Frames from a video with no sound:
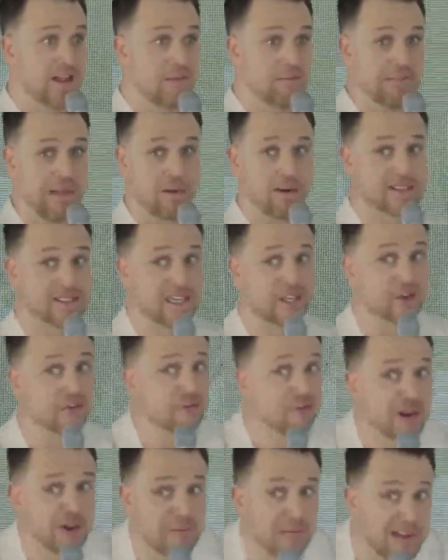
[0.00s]
Mary's like, you
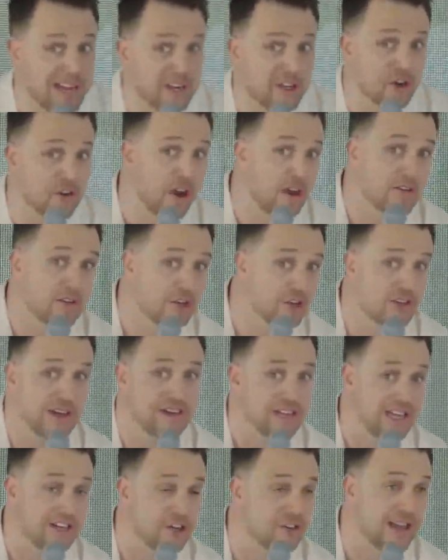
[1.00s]
freaked me and your,
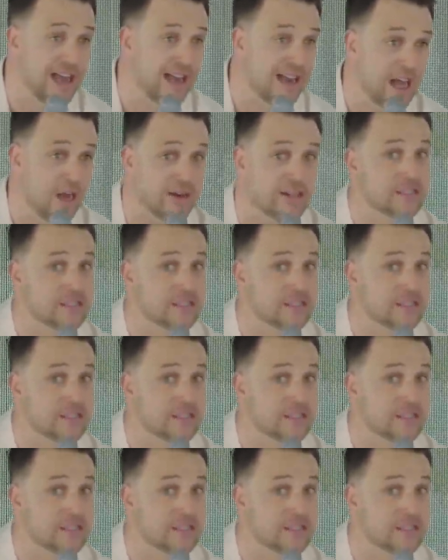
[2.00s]
and your dad out.